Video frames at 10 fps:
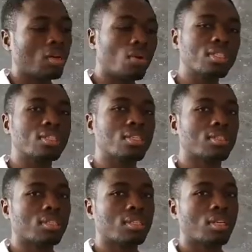
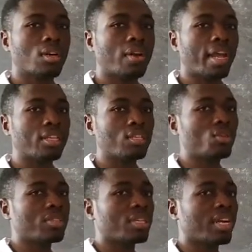quantities, all right,
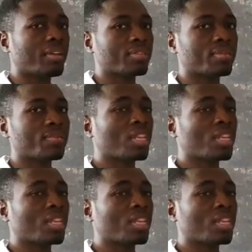using graphs.